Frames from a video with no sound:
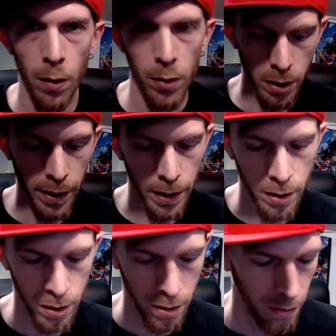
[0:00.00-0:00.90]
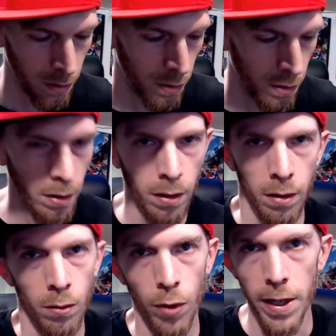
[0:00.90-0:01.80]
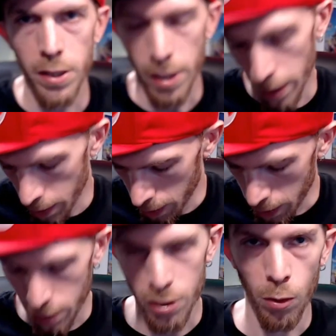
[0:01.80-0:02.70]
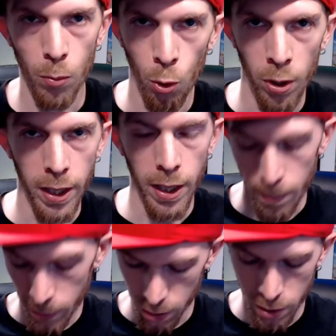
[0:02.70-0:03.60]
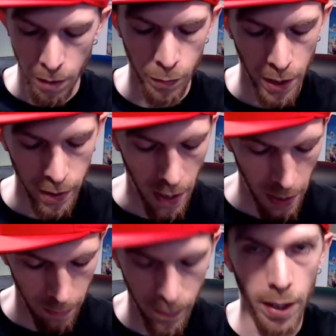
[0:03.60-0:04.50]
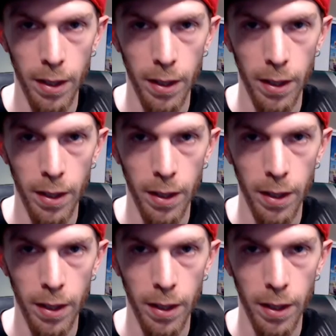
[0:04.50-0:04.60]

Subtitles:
I always liked racing and snowboarding games and stuff like that.